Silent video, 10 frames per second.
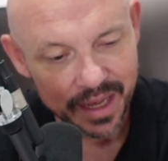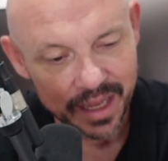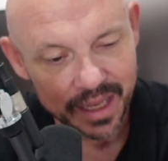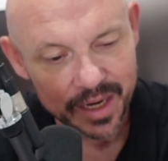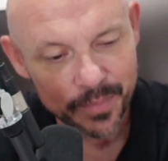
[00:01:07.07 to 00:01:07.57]
A
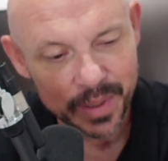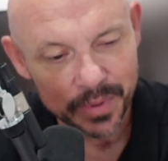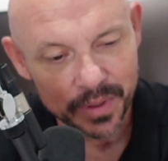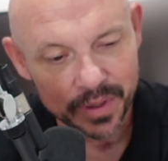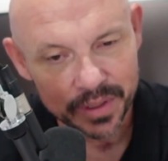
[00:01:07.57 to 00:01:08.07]
lot of
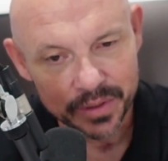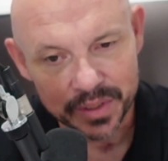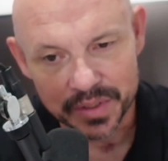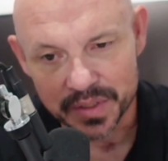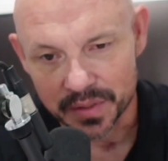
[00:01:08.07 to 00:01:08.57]
people are a little
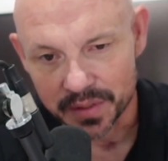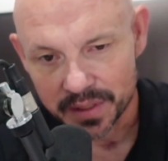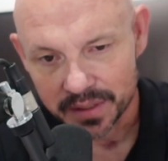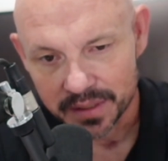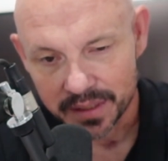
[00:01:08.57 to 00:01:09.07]
concerned.
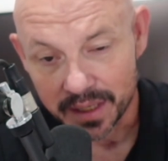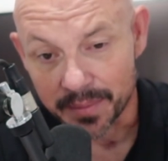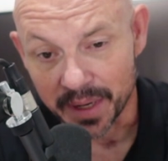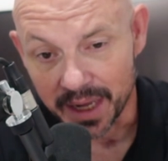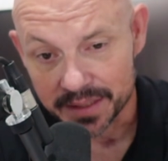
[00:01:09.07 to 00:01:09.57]
I'm
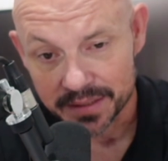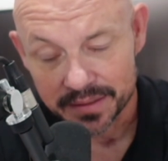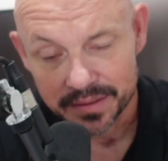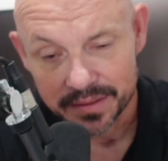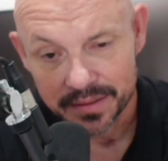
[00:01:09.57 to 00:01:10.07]
not.
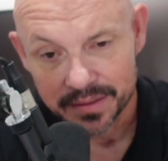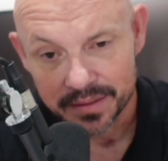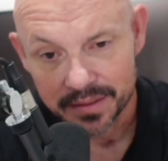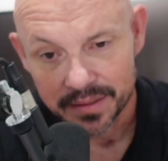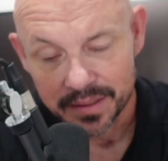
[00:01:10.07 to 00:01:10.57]

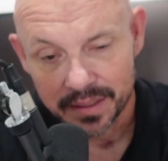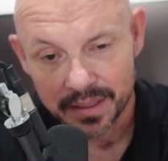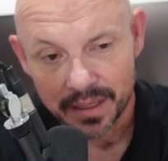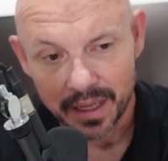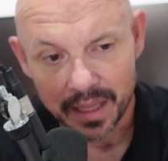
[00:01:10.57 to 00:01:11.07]

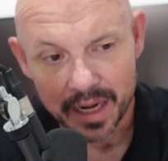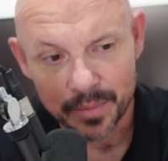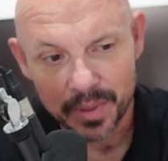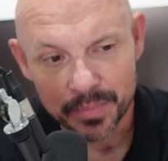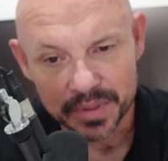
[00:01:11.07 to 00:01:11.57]
A lot of
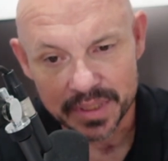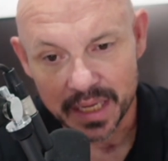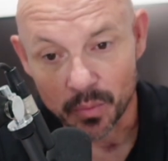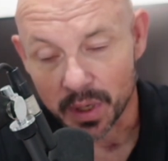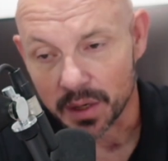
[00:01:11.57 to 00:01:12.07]
people say,
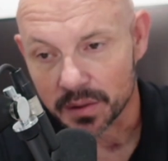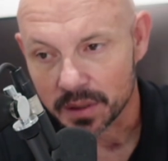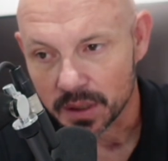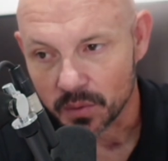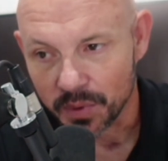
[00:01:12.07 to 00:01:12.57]
well,
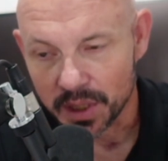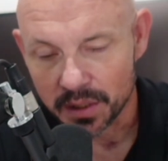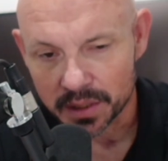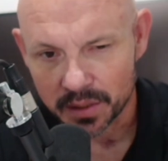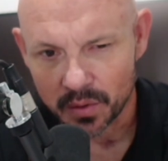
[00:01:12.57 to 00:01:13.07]
we
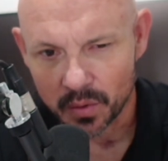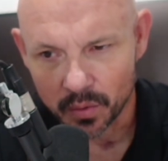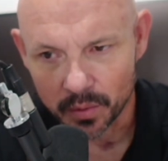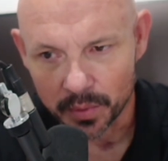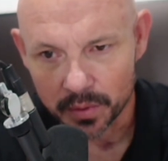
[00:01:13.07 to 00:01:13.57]
looked
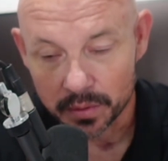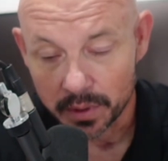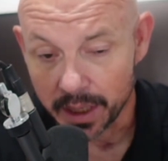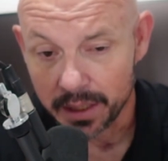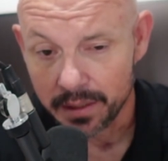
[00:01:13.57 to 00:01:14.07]
horrible,
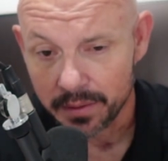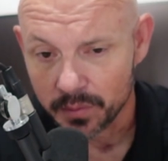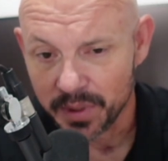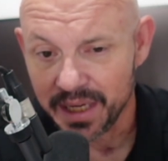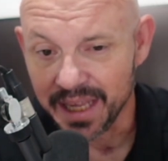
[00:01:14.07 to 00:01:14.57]
and
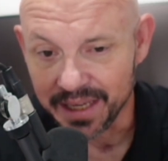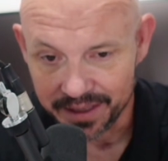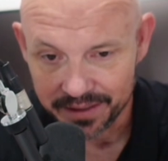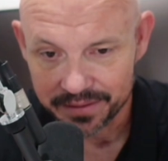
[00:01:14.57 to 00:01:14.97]
we did.